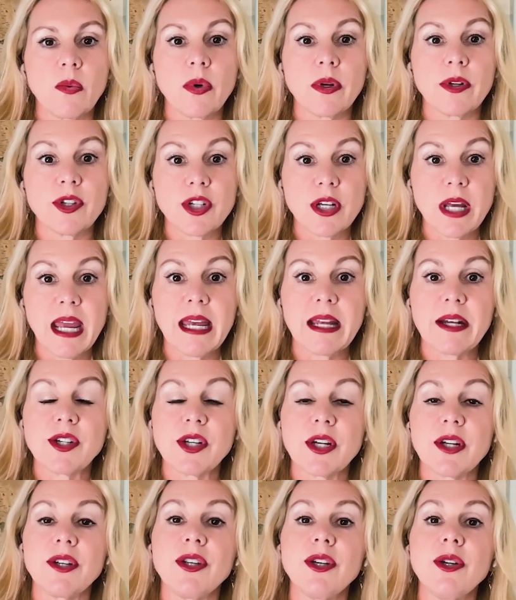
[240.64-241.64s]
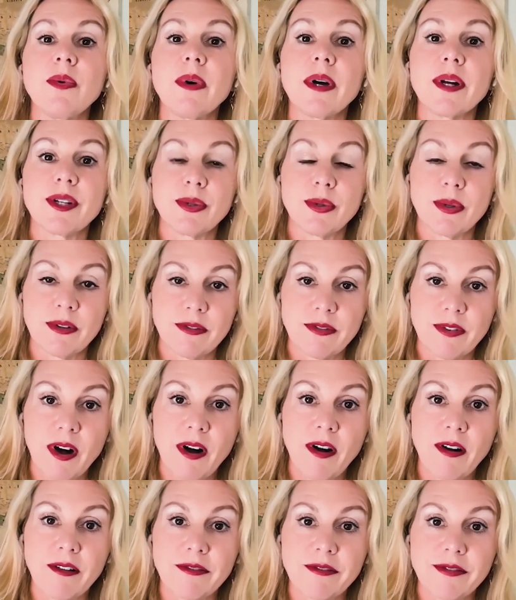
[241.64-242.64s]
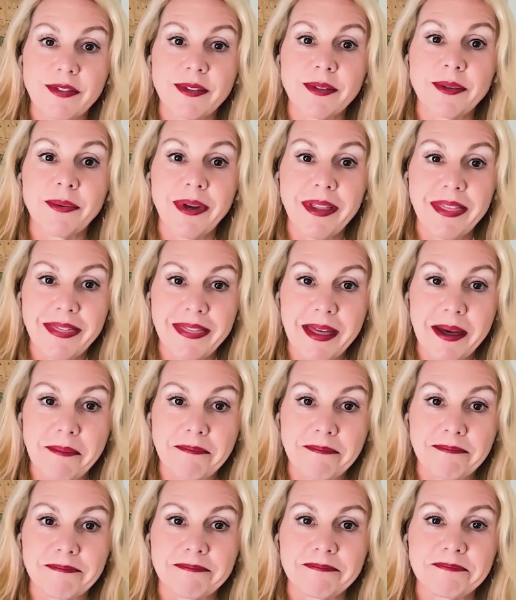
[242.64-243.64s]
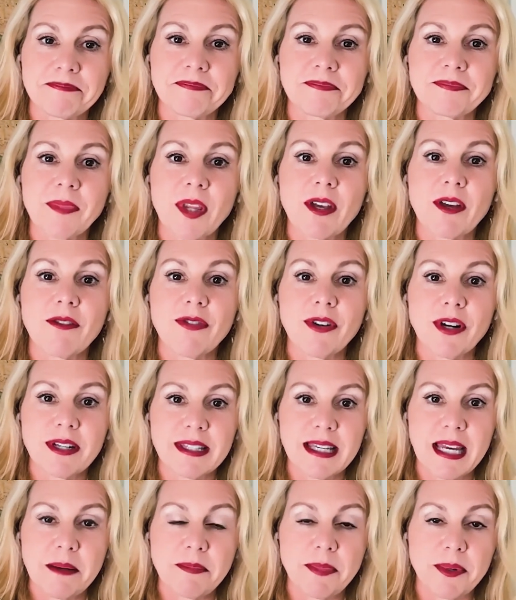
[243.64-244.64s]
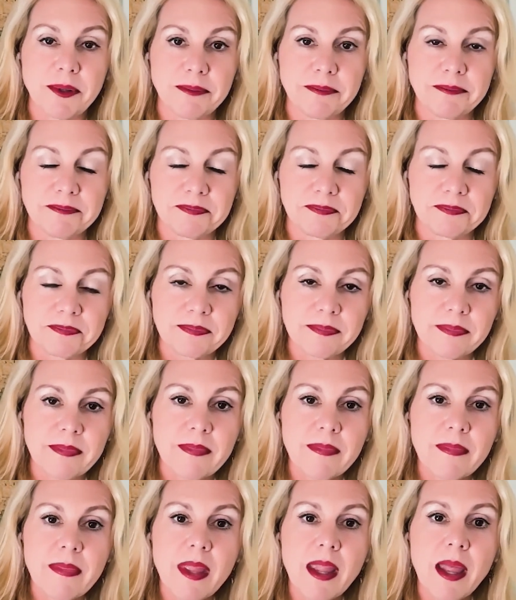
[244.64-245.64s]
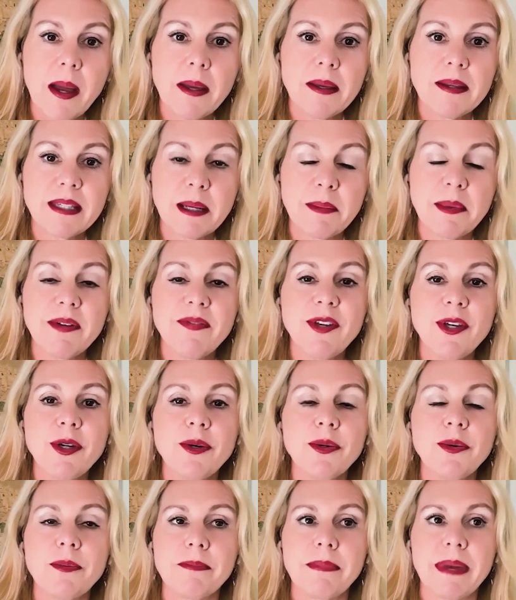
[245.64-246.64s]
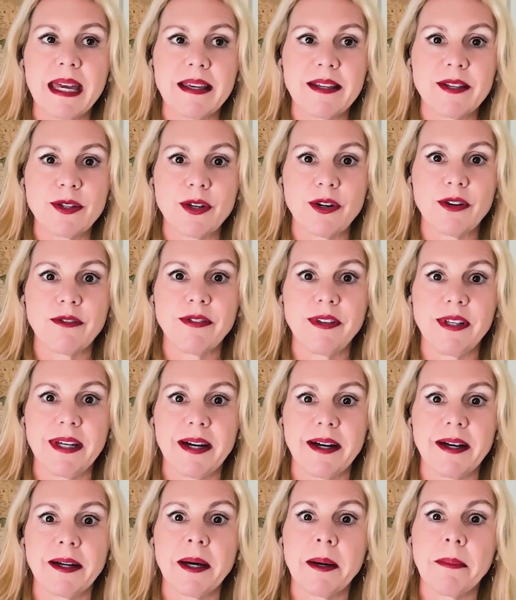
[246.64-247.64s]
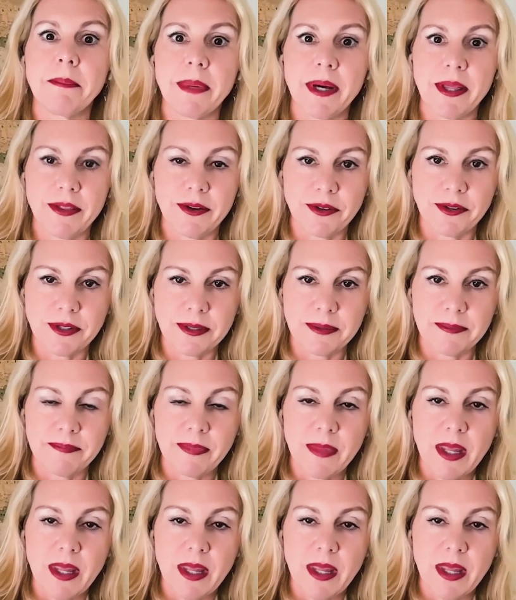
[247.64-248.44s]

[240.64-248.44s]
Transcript: will change and you want to evolve with them. For example, some of you may serve young mothers.